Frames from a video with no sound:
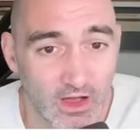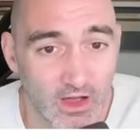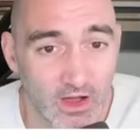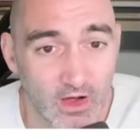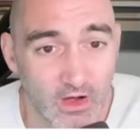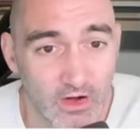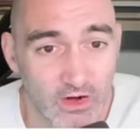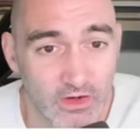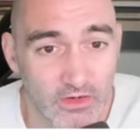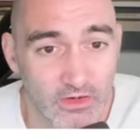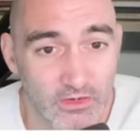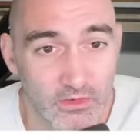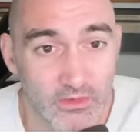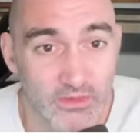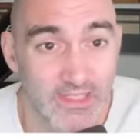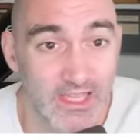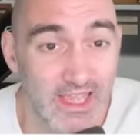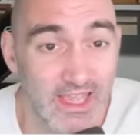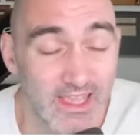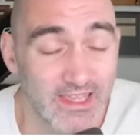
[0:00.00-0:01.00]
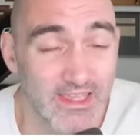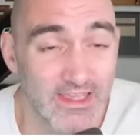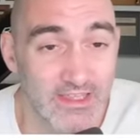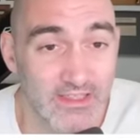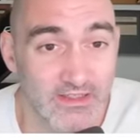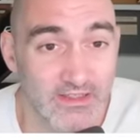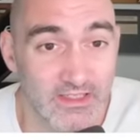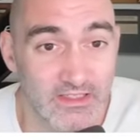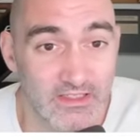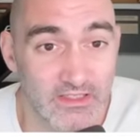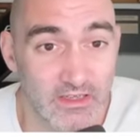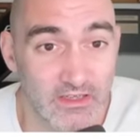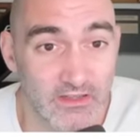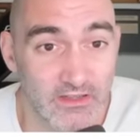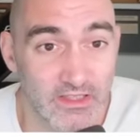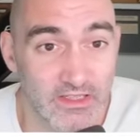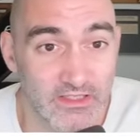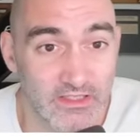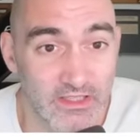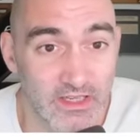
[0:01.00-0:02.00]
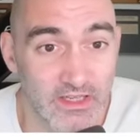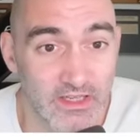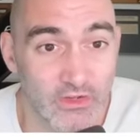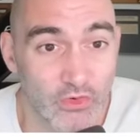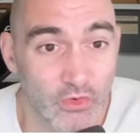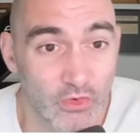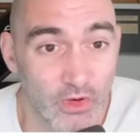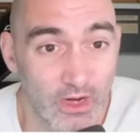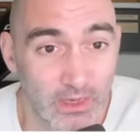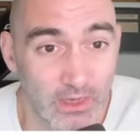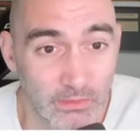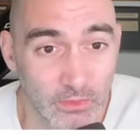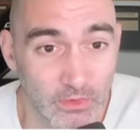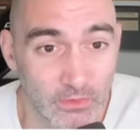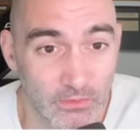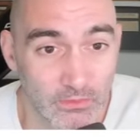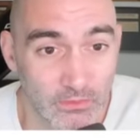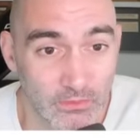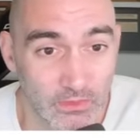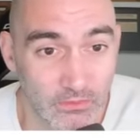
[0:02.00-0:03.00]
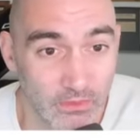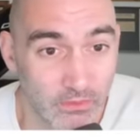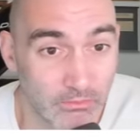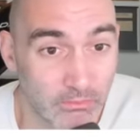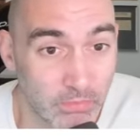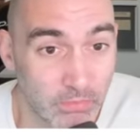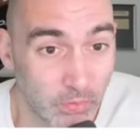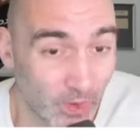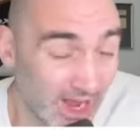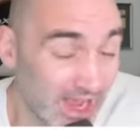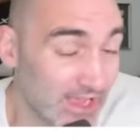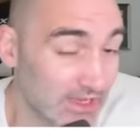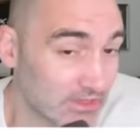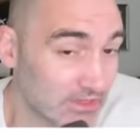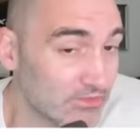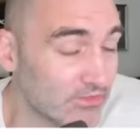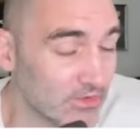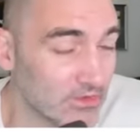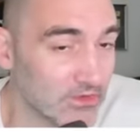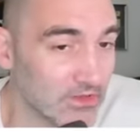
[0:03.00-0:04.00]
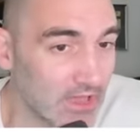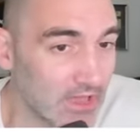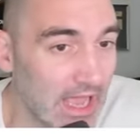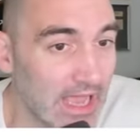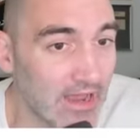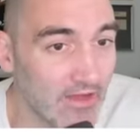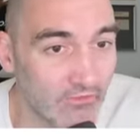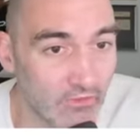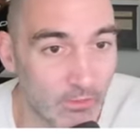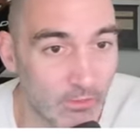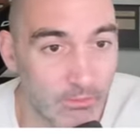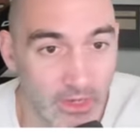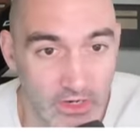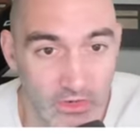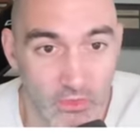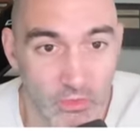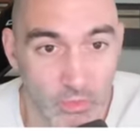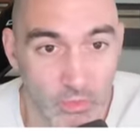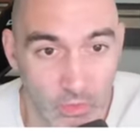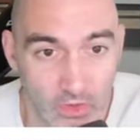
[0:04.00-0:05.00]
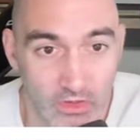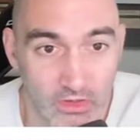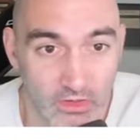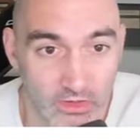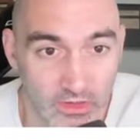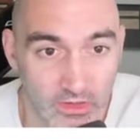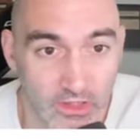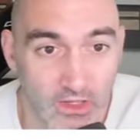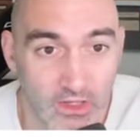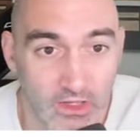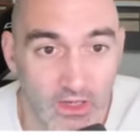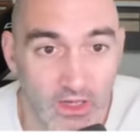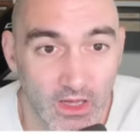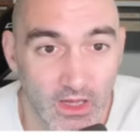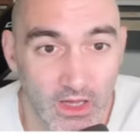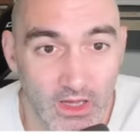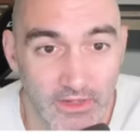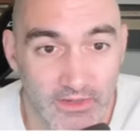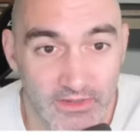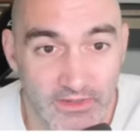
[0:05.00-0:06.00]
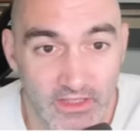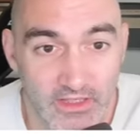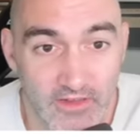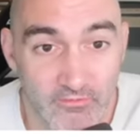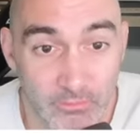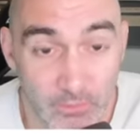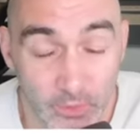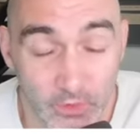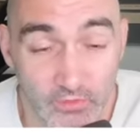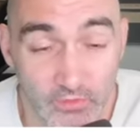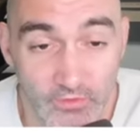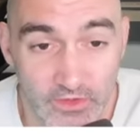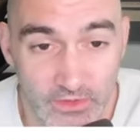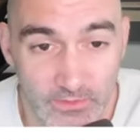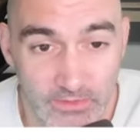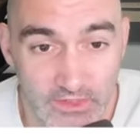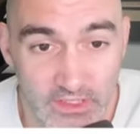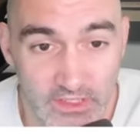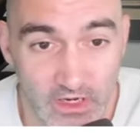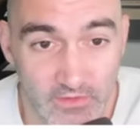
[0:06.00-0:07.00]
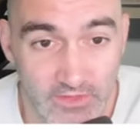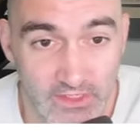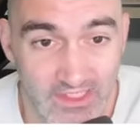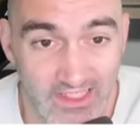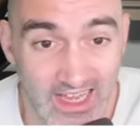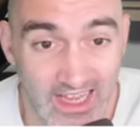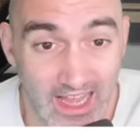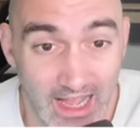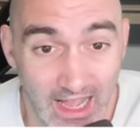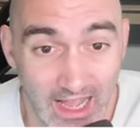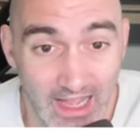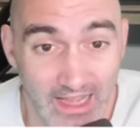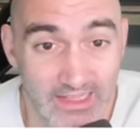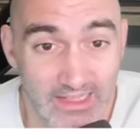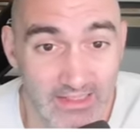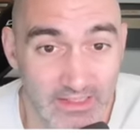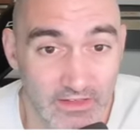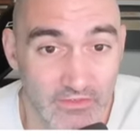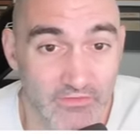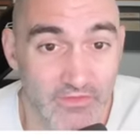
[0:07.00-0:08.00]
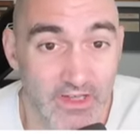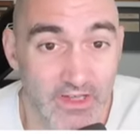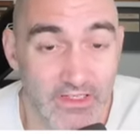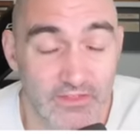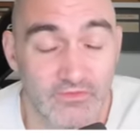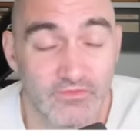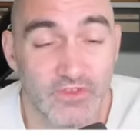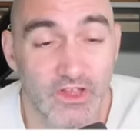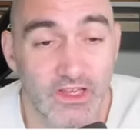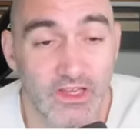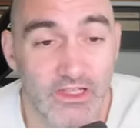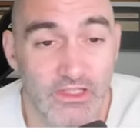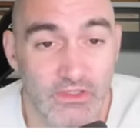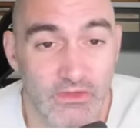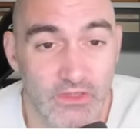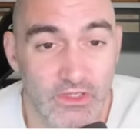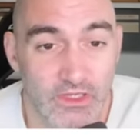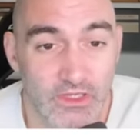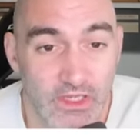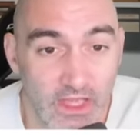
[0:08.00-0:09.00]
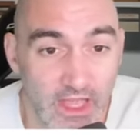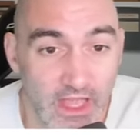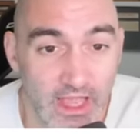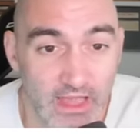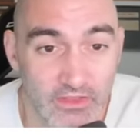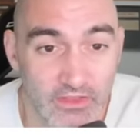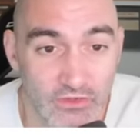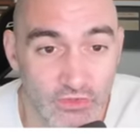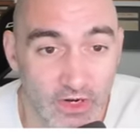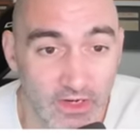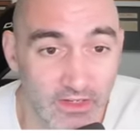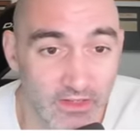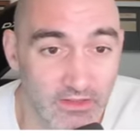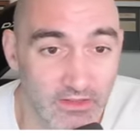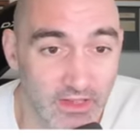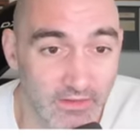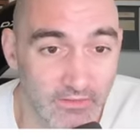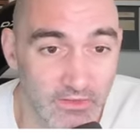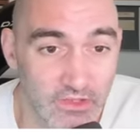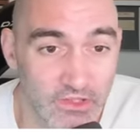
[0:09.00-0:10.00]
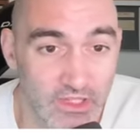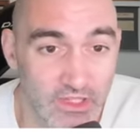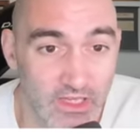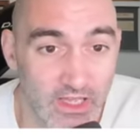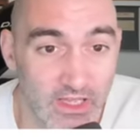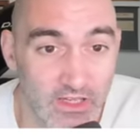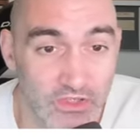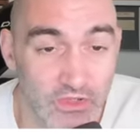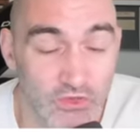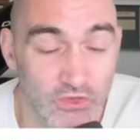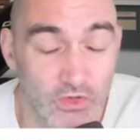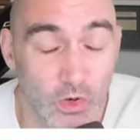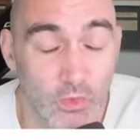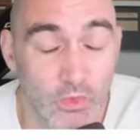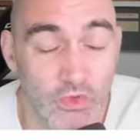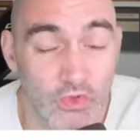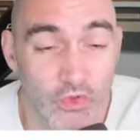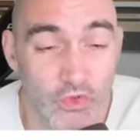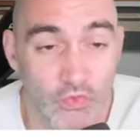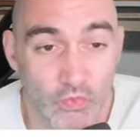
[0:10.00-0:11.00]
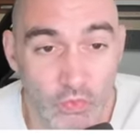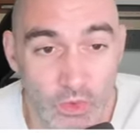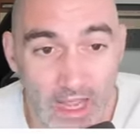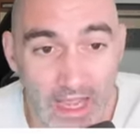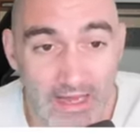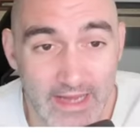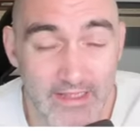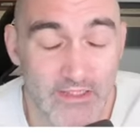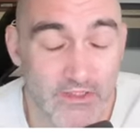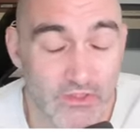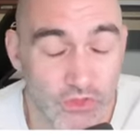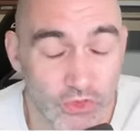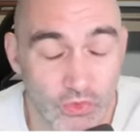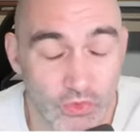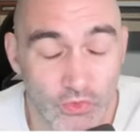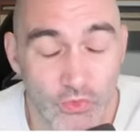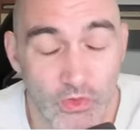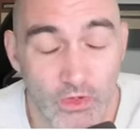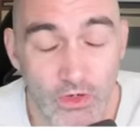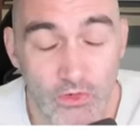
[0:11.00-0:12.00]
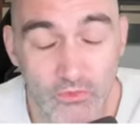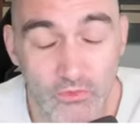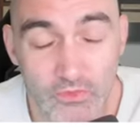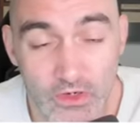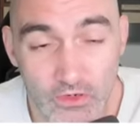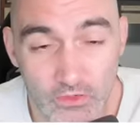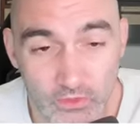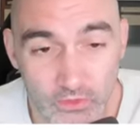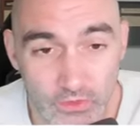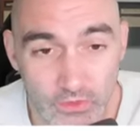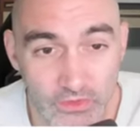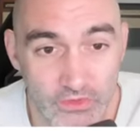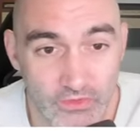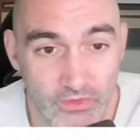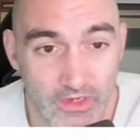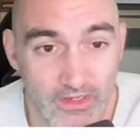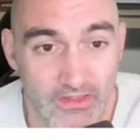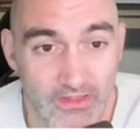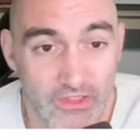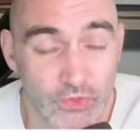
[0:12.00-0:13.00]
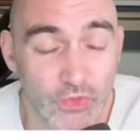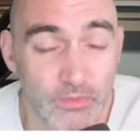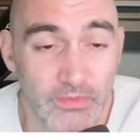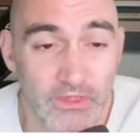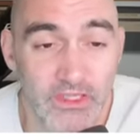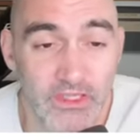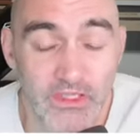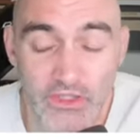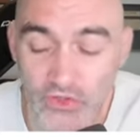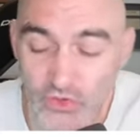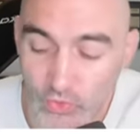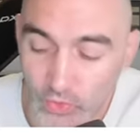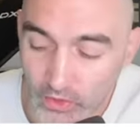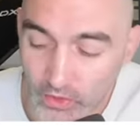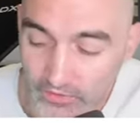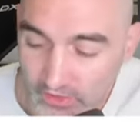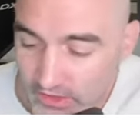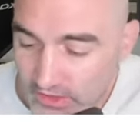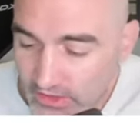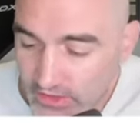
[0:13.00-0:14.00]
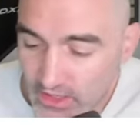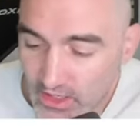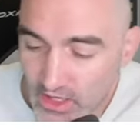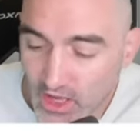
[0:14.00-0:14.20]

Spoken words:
are taking this incredible brand, for lack of a better word, that they've built for themselves as a highly effective fighting unit, and they're trying to leverage it to go direct to recruiters, right? This would be the equivalent